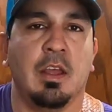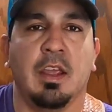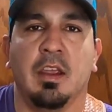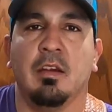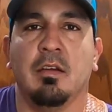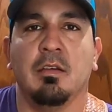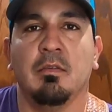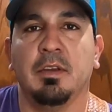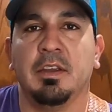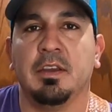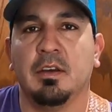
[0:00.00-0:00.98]
here
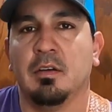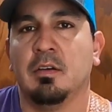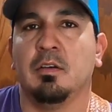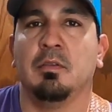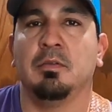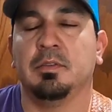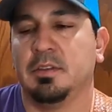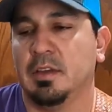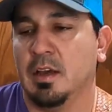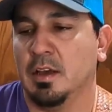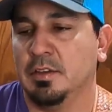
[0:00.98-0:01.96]
we go,
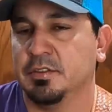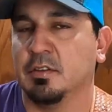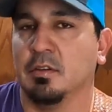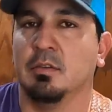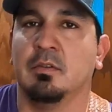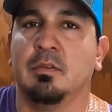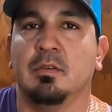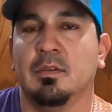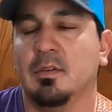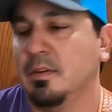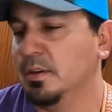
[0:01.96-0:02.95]

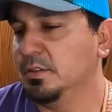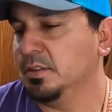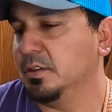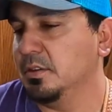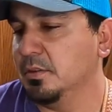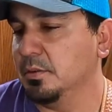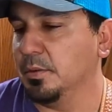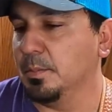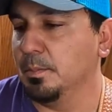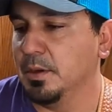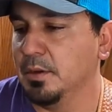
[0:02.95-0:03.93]
Dogecoin to
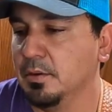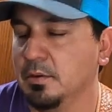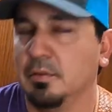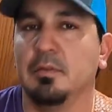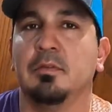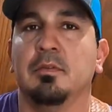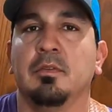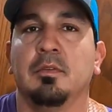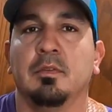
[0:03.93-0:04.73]
the moon.